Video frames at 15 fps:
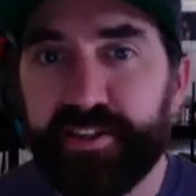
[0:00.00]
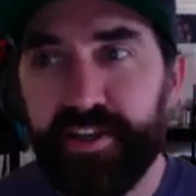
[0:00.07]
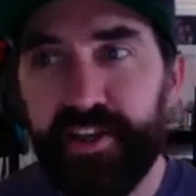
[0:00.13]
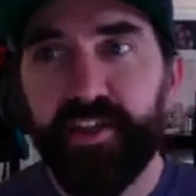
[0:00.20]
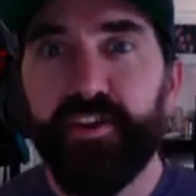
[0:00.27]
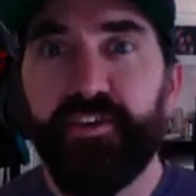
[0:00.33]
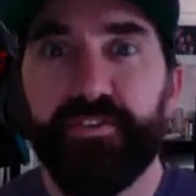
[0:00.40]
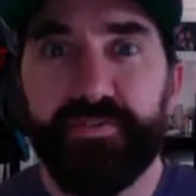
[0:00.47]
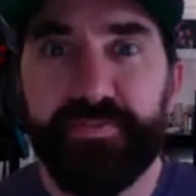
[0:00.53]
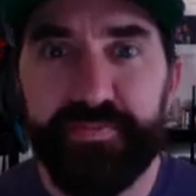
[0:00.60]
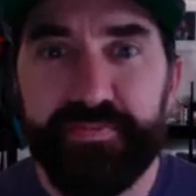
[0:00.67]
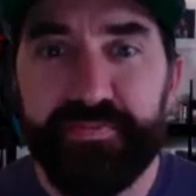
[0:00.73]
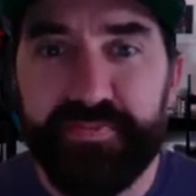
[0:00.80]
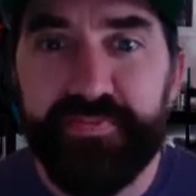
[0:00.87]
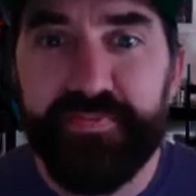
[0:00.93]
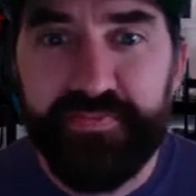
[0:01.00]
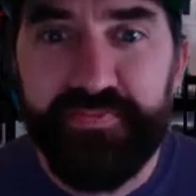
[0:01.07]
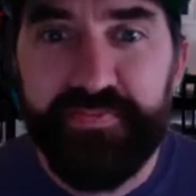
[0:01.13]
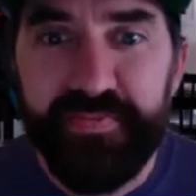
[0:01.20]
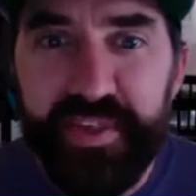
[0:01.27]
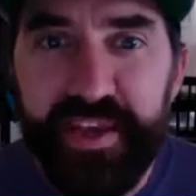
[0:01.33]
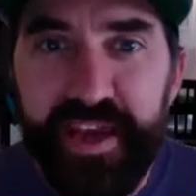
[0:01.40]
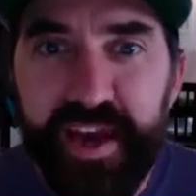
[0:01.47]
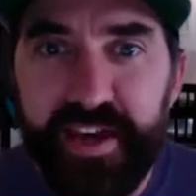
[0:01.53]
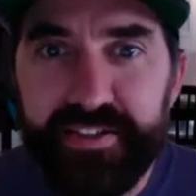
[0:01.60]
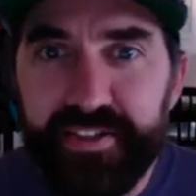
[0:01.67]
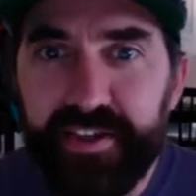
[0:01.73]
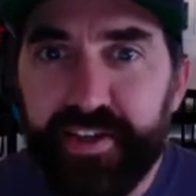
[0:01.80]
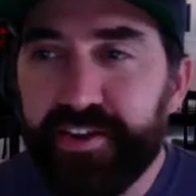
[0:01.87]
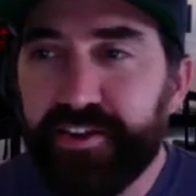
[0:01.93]

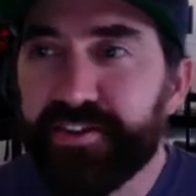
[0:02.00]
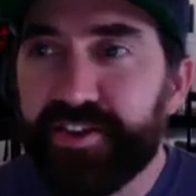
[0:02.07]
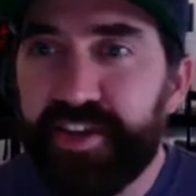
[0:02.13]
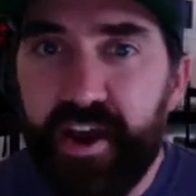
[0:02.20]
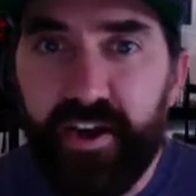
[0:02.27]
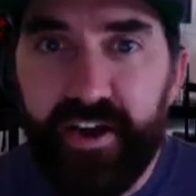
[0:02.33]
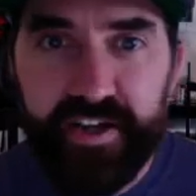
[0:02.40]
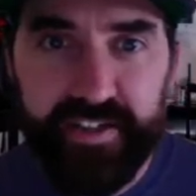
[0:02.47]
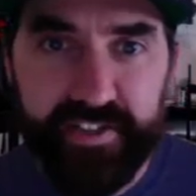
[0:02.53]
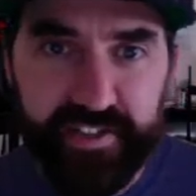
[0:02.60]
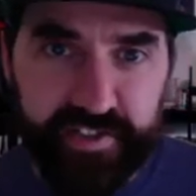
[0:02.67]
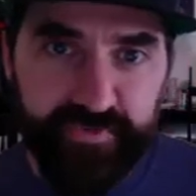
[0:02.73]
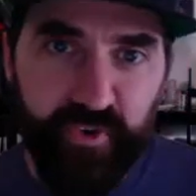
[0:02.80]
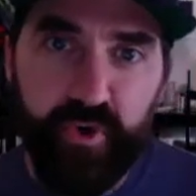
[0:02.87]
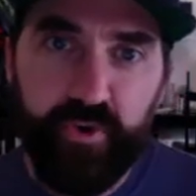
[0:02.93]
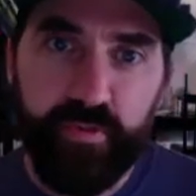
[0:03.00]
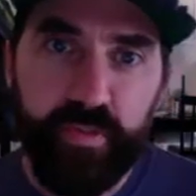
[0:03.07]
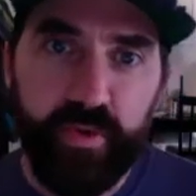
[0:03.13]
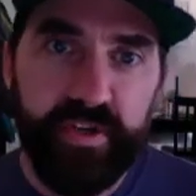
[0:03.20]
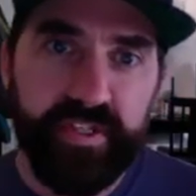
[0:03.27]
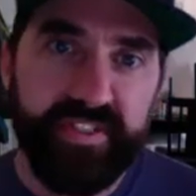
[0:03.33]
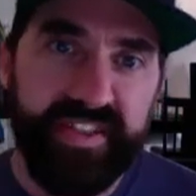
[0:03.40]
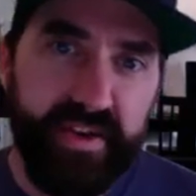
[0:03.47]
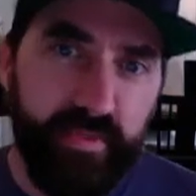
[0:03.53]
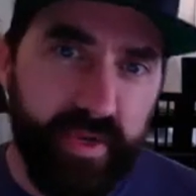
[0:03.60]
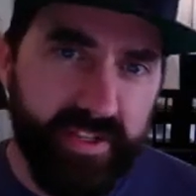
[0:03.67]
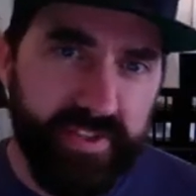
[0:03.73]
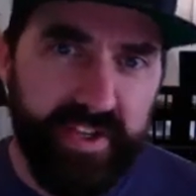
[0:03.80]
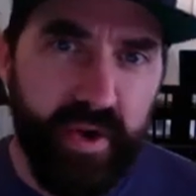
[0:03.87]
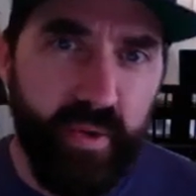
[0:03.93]
it's a little scary because it's vulnerable, and it's like when you
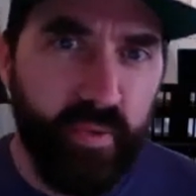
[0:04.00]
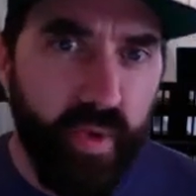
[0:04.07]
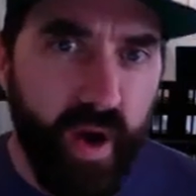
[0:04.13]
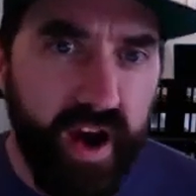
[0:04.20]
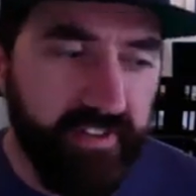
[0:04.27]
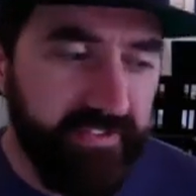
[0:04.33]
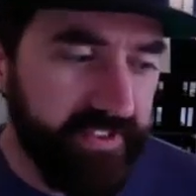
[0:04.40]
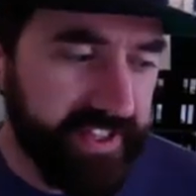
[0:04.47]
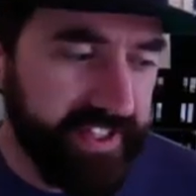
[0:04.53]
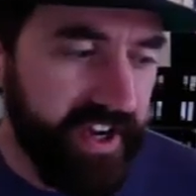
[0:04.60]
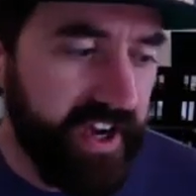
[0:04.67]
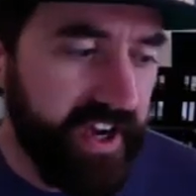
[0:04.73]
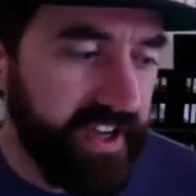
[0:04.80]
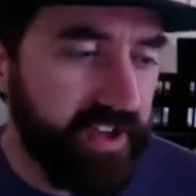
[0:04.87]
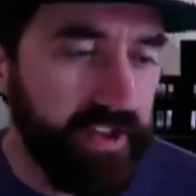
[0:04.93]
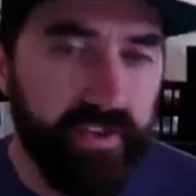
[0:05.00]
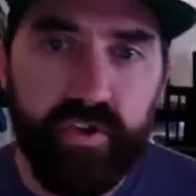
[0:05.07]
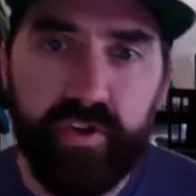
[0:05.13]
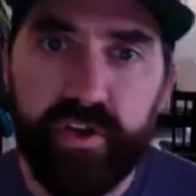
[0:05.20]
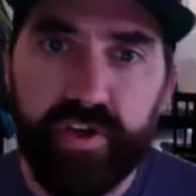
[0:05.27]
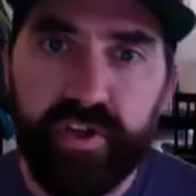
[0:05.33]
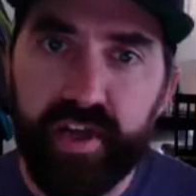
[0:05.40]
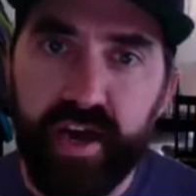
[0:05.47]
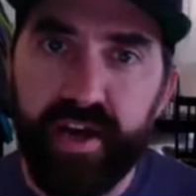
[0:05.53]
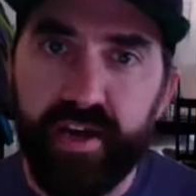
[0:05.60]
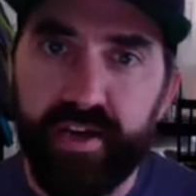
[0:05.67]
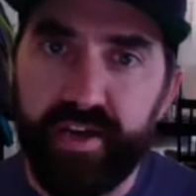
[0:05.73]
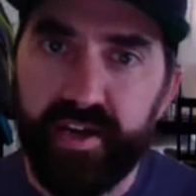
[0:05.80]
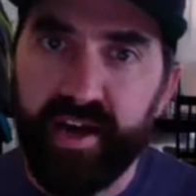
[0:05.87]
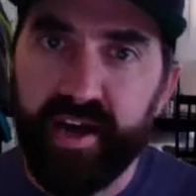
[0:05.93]
see a rough, it's not going to look
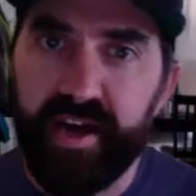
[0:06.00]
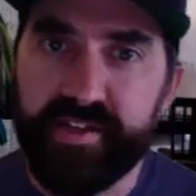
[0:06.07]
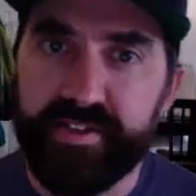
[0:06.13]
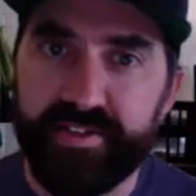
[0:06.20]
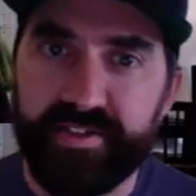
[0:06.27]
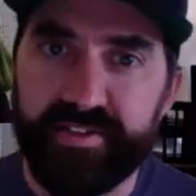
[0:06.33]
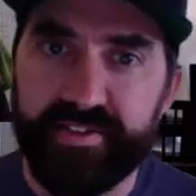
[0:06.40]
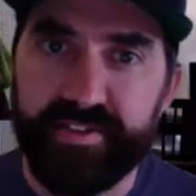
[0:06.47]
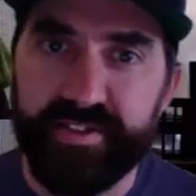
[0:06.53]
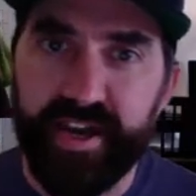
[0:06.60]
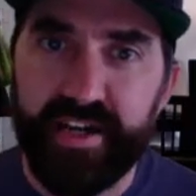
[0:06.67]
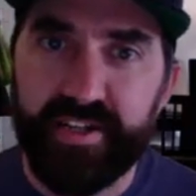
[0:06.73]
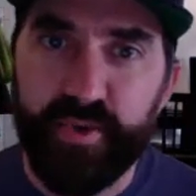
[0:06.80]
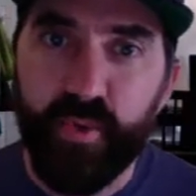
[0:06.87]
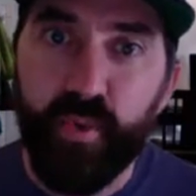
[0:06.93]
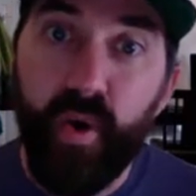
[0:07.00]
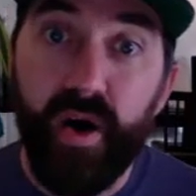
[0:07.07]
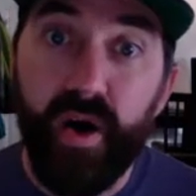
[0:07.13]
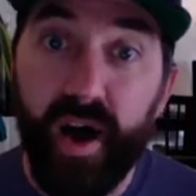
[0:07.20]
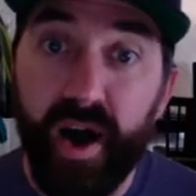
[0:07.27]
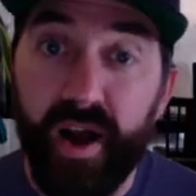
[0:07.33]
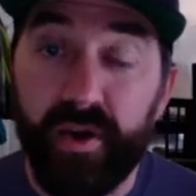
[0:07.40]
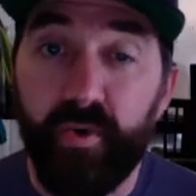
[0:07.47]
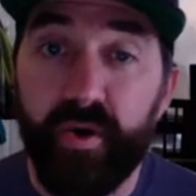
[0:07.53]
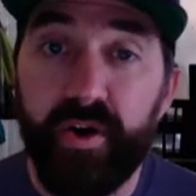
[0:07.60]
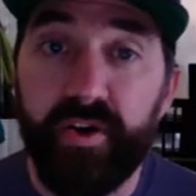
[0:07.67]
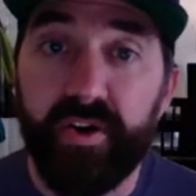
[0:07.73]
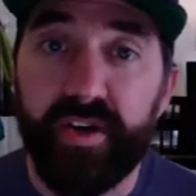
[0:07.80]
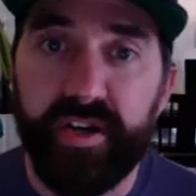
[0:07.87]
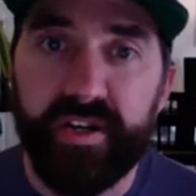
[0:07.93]
like as high
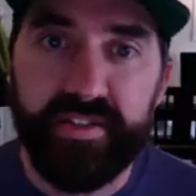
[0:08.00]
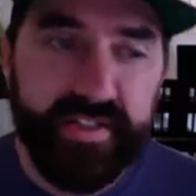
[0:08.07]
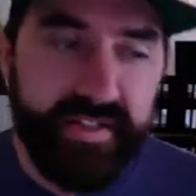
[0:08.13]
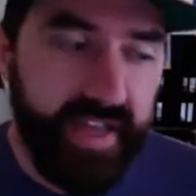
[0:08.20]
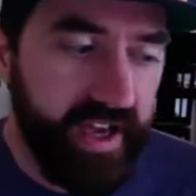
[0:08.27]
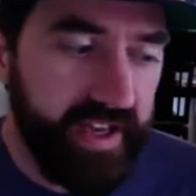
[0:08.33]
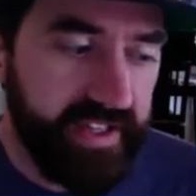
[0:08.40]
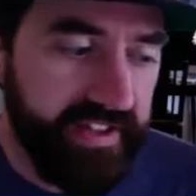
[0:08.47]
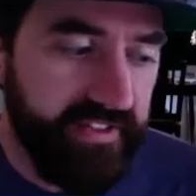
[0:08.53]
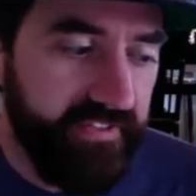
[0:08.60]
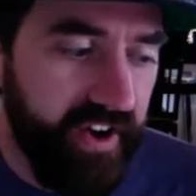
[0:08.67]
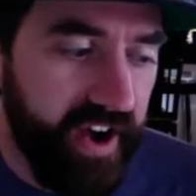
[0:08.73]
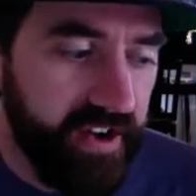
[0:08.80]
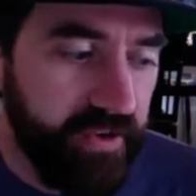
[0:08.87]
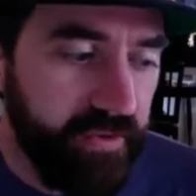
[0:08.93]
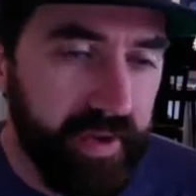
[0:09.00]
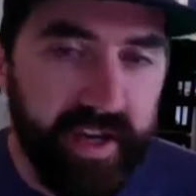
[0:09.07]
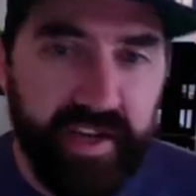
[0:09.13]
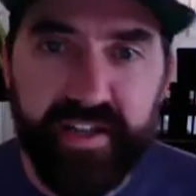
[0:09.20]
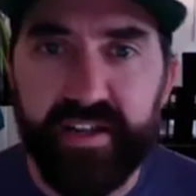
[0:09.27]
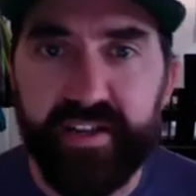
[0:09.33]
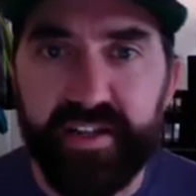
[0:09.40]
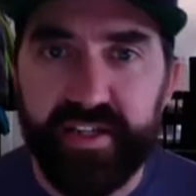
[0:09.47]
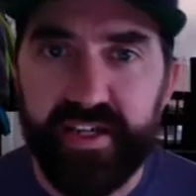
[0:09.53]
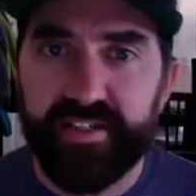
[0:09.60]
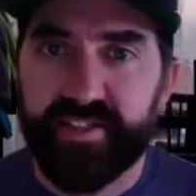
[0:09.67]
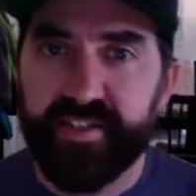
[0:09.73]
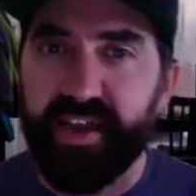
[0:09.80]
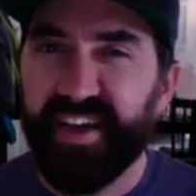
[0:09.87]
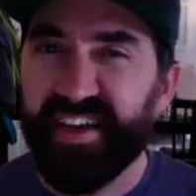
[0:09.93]
quality as the final, but
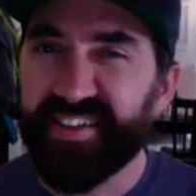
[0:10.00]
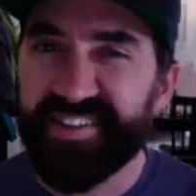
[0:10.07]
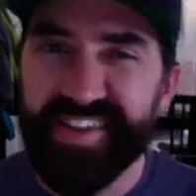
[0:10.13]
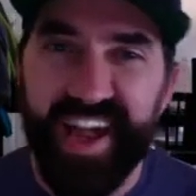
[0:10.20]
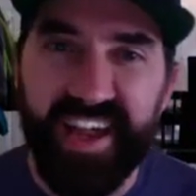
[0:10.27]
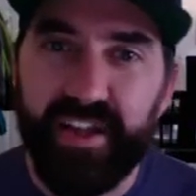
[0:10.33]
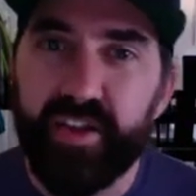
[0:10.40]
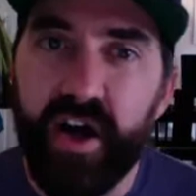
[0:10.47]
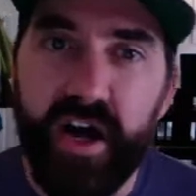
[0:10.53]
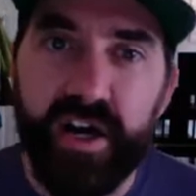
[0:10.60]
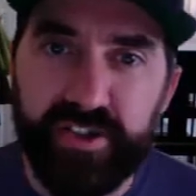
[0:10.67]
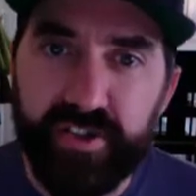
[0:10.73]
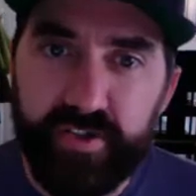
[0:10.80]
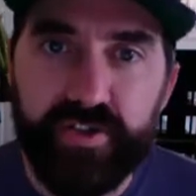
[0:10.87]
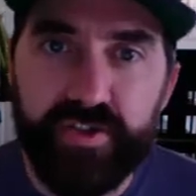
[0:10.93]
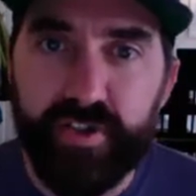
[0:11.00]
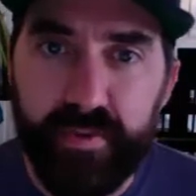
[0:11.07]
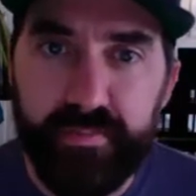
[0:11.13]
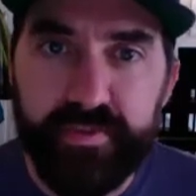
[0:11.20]
it's like a psychological trick